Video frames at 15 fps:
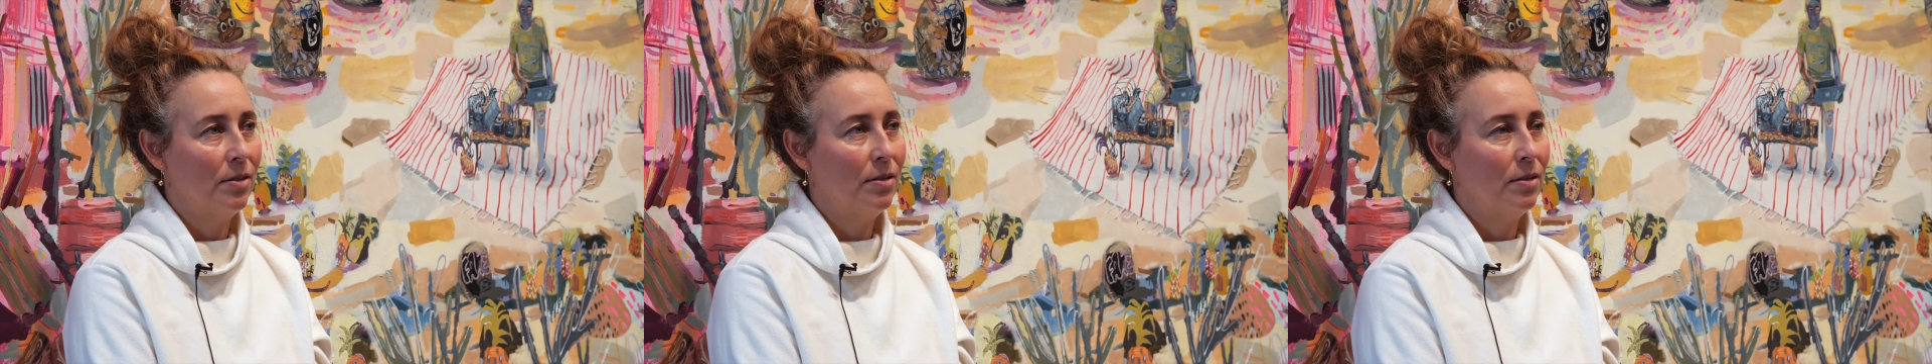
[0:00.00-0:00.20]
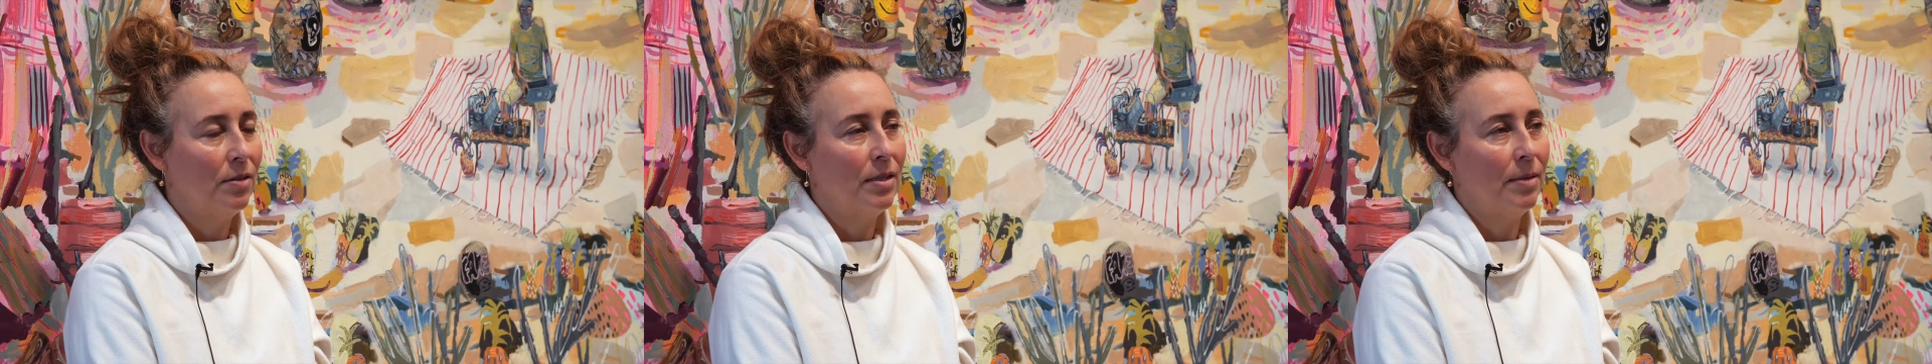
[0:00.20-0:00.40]

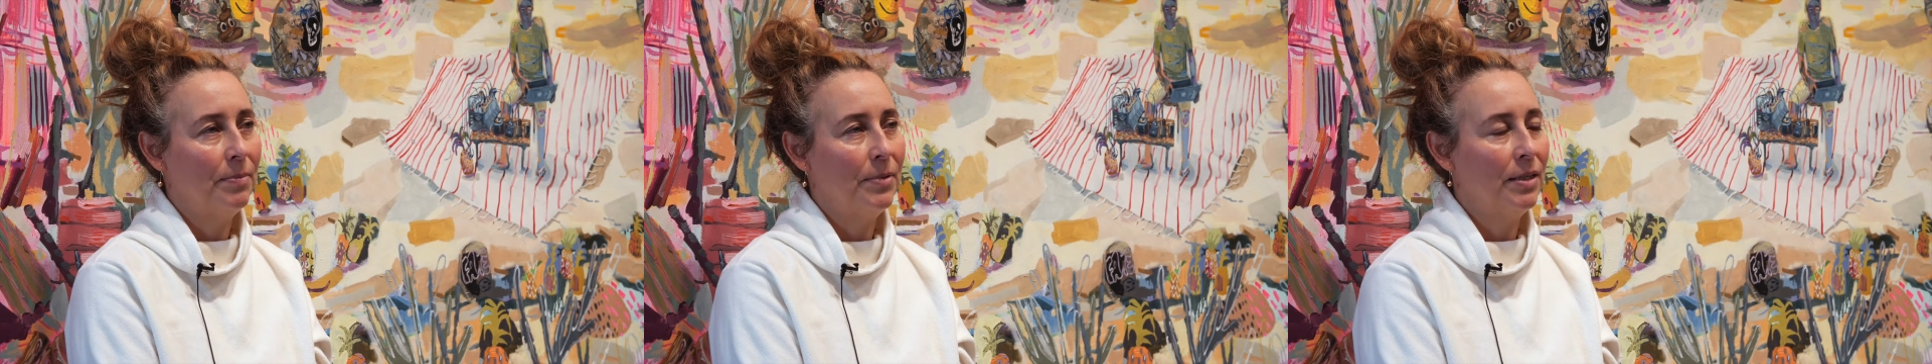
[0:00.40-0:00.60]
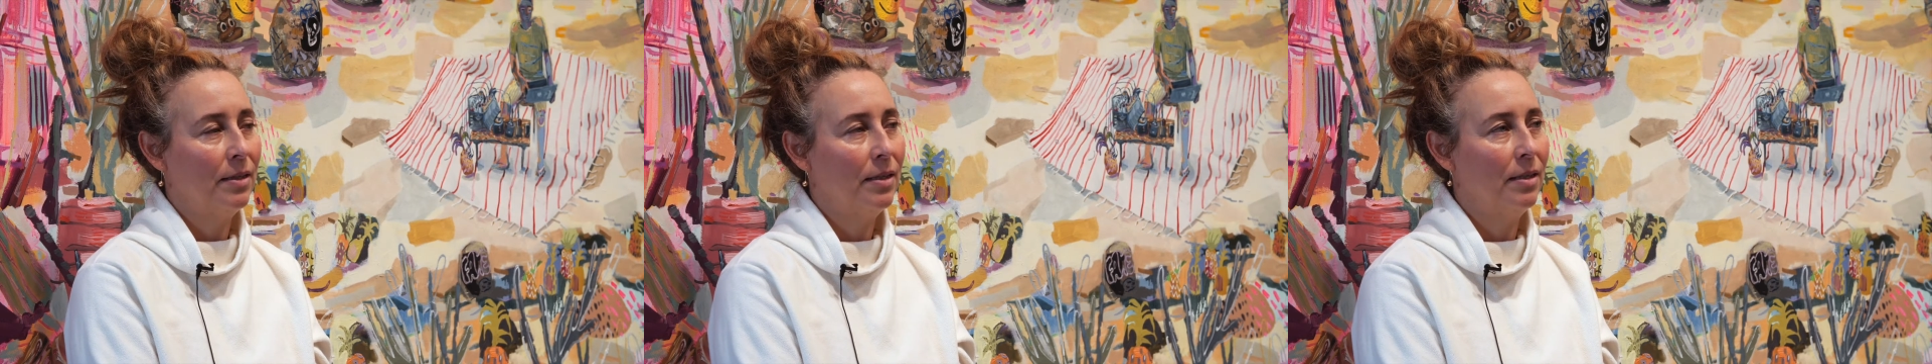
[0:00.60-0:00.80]
to
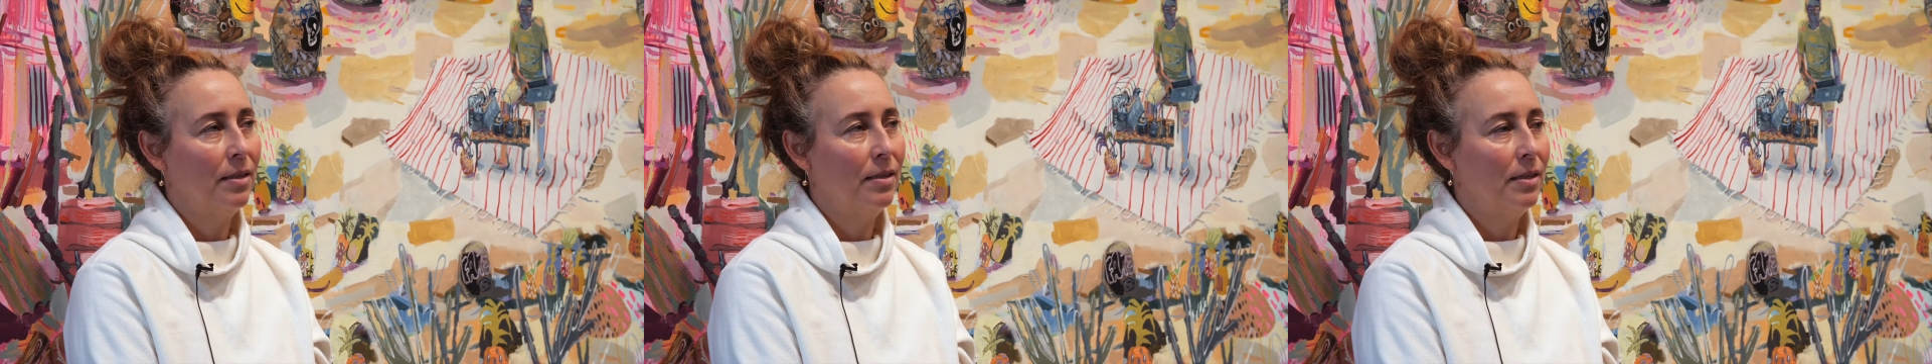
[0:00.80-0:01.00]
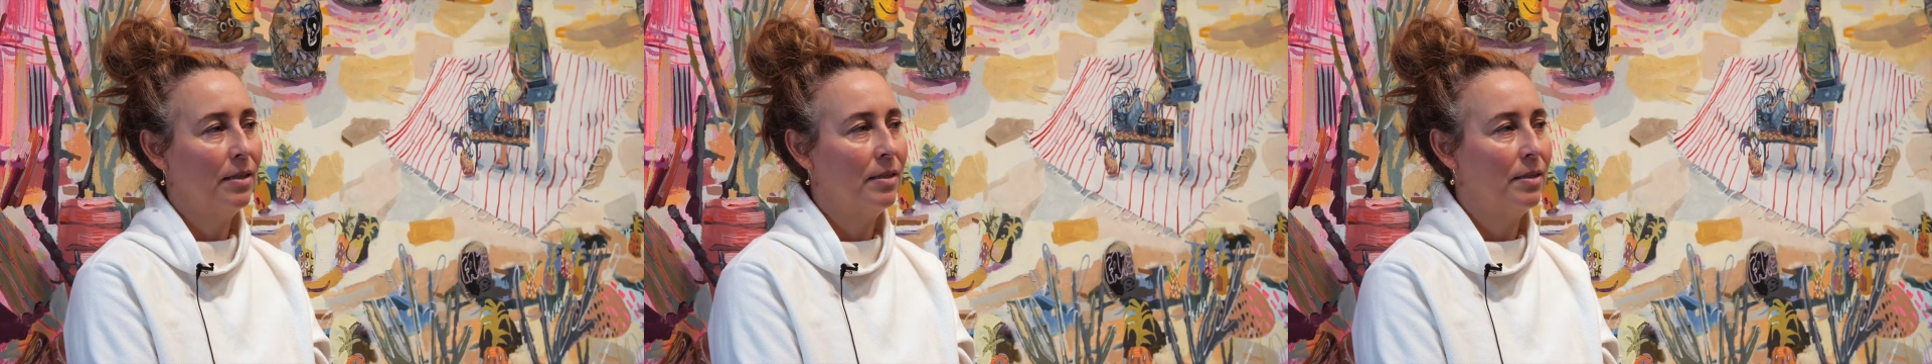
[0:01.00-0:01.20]
something
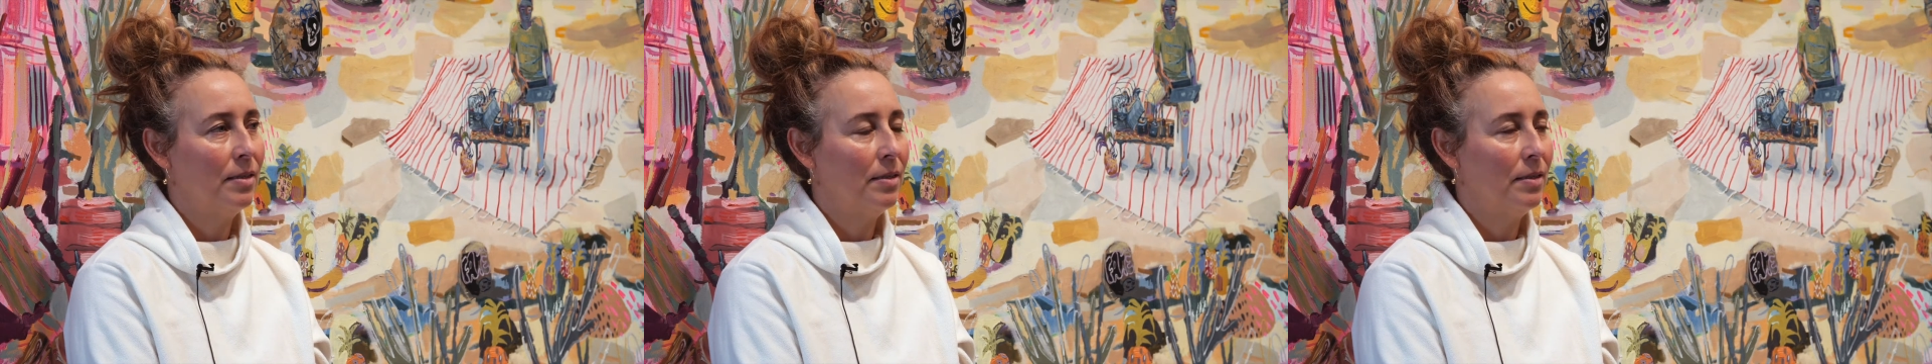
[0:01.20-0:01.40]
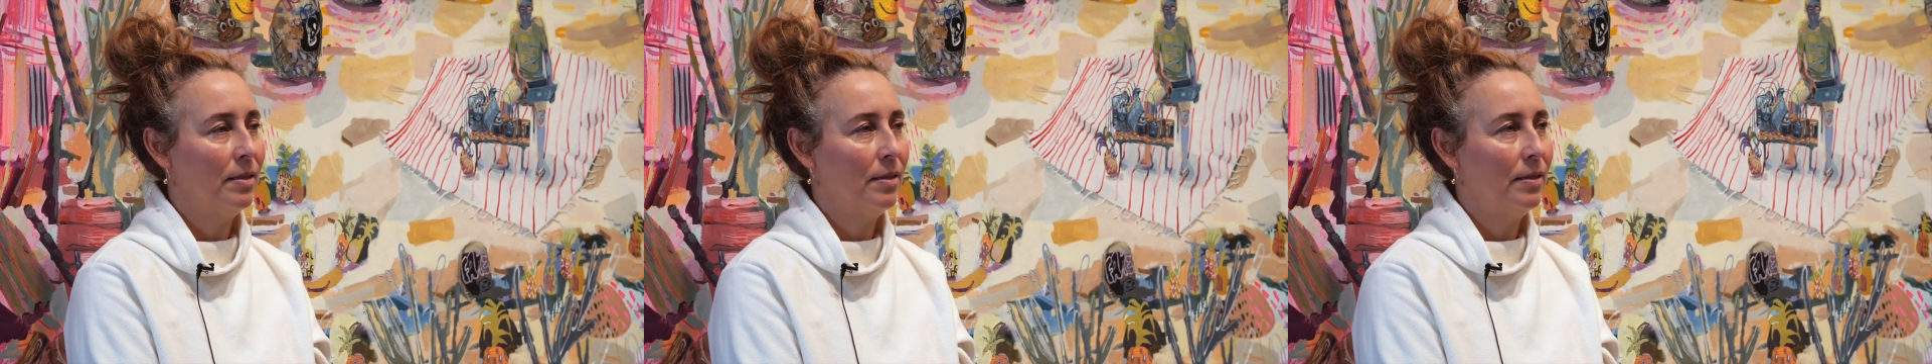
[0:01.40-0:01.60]
that is